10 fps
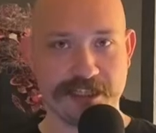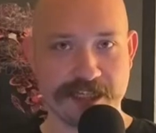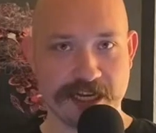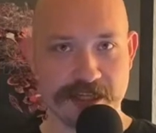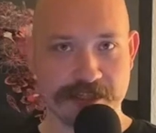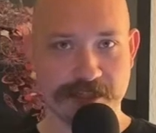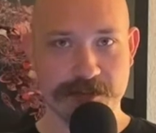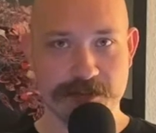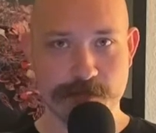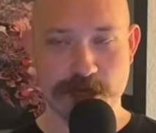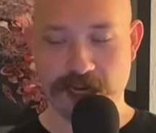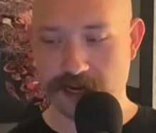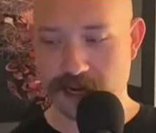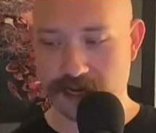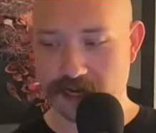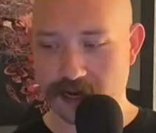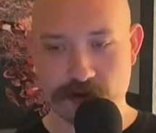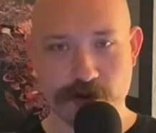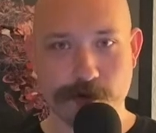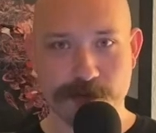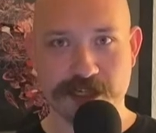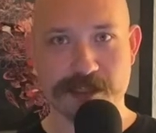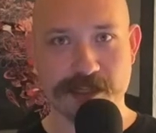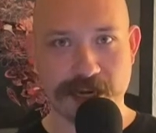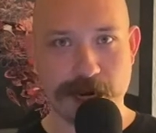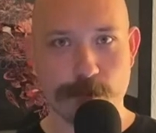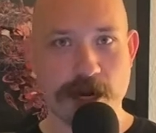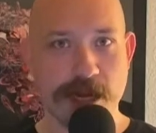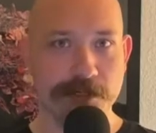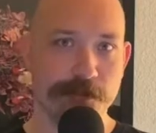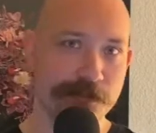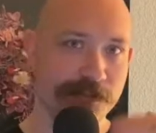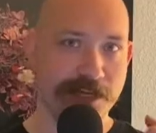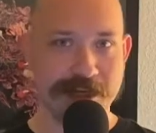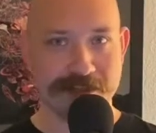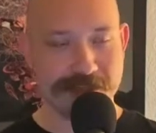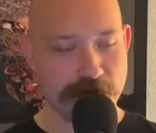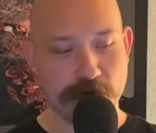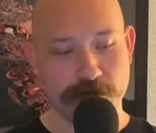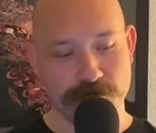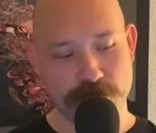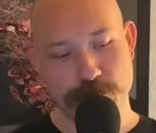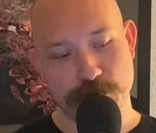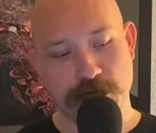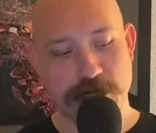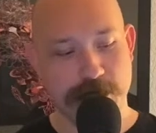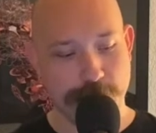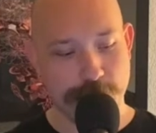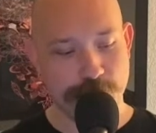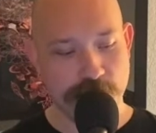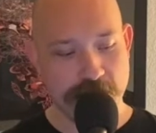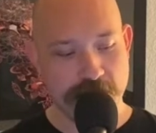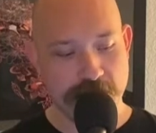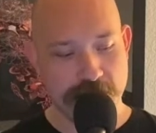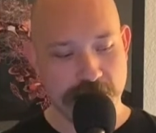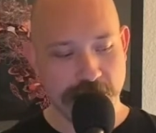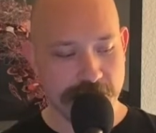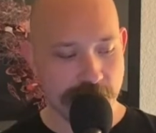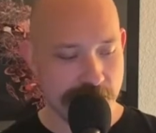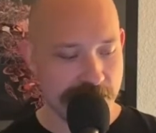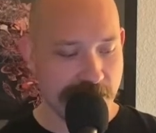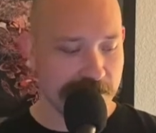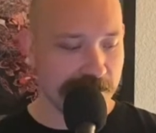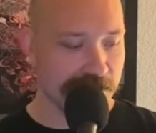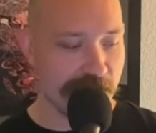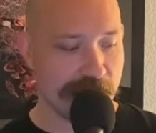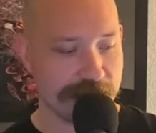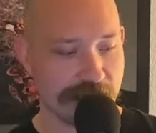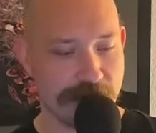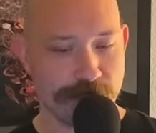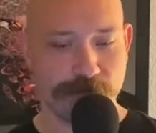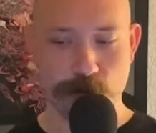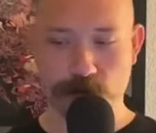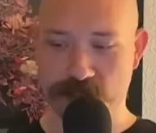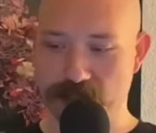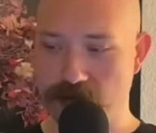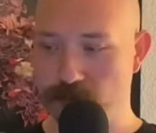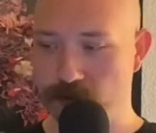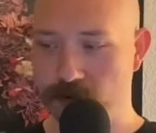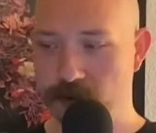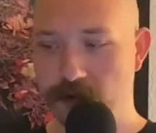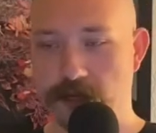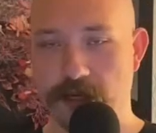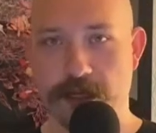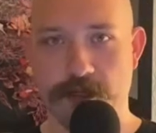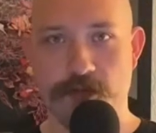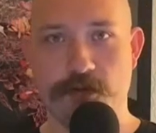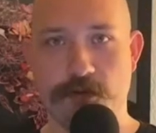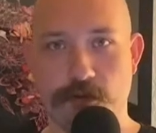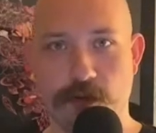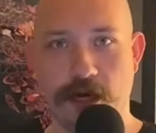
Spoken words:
desk to me. I know because of the camera angle you can't see all of it, but it's a standing desk and it folds up into